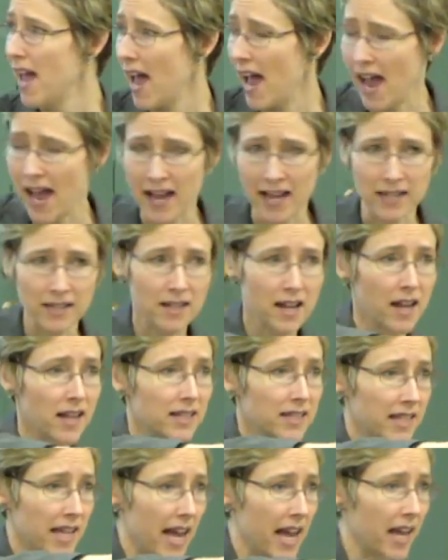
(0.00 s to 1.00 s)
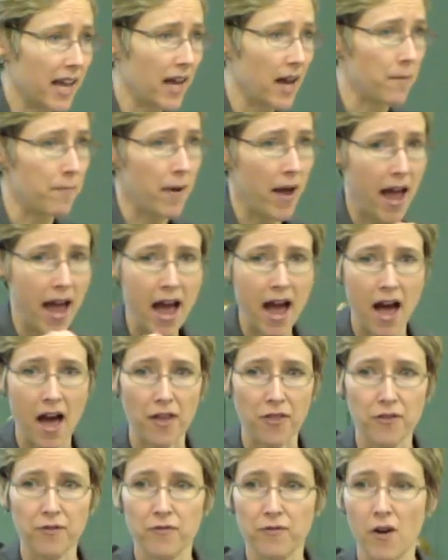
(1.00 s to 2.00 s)
and take a
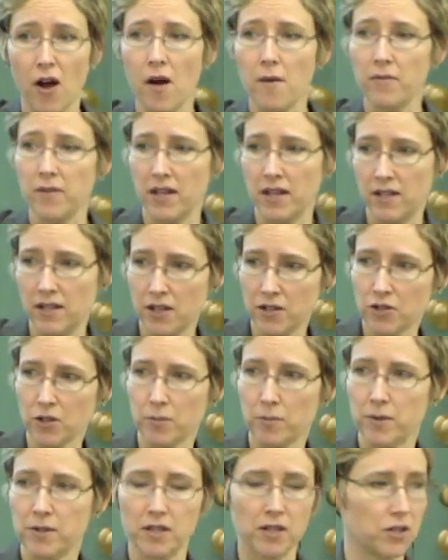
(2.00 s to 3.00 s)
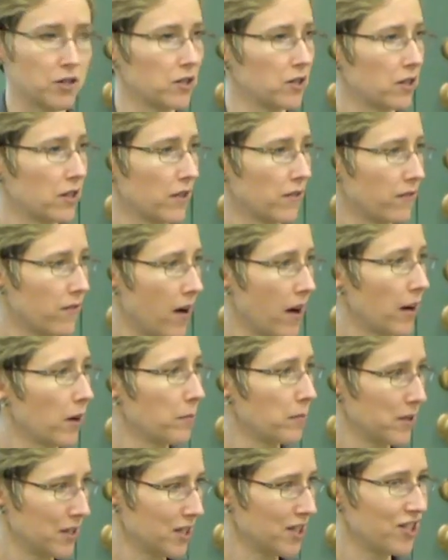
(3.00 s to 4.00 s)
path from the initial position to the final
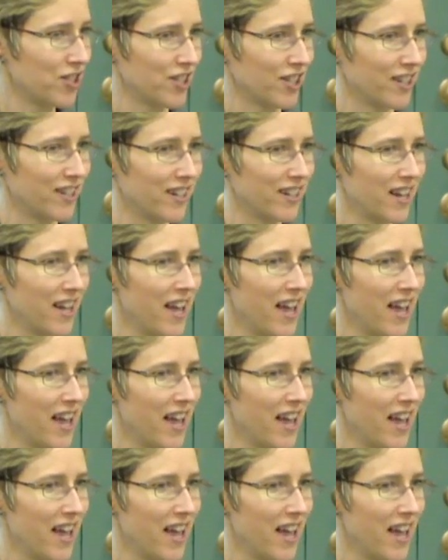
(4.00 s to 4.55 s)
position.